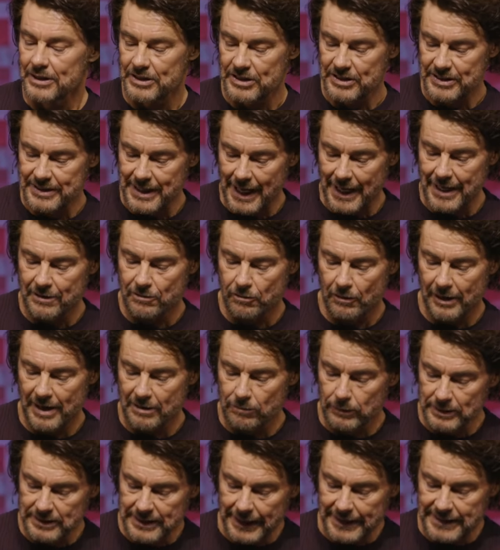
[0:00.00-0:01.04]
stay
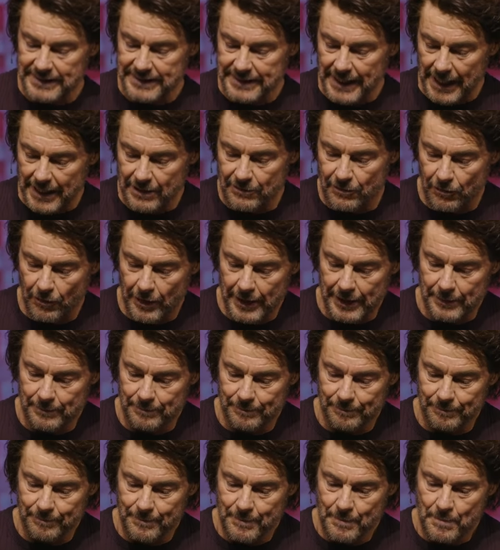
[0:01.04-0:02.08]
free. Everyone say, stay free.
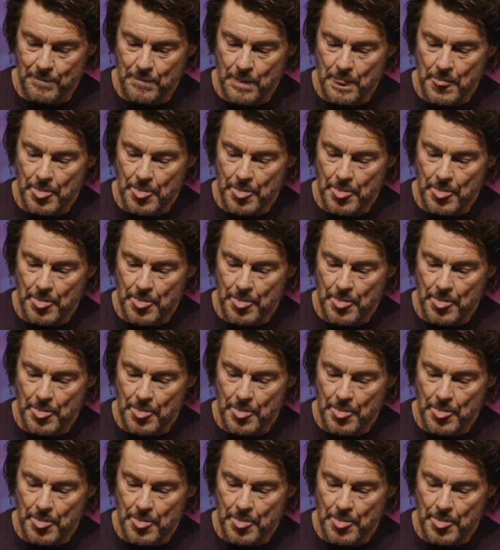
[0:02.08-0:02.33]
Stay free.